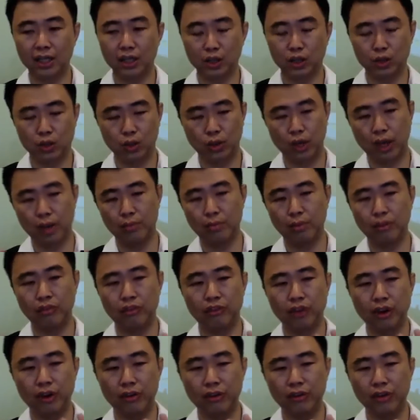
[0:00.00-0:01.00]
You can
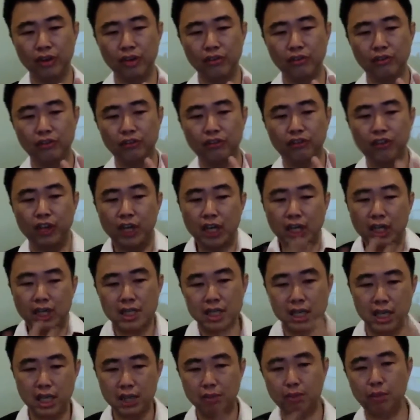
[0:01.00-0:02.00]
be very
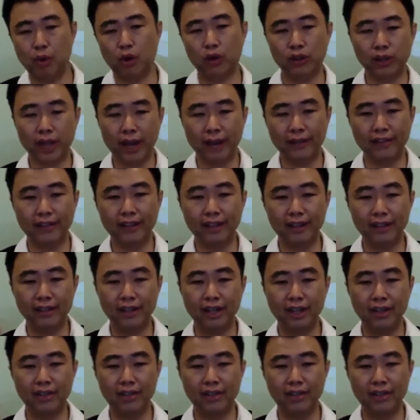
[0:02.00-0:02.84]
fiercely protecting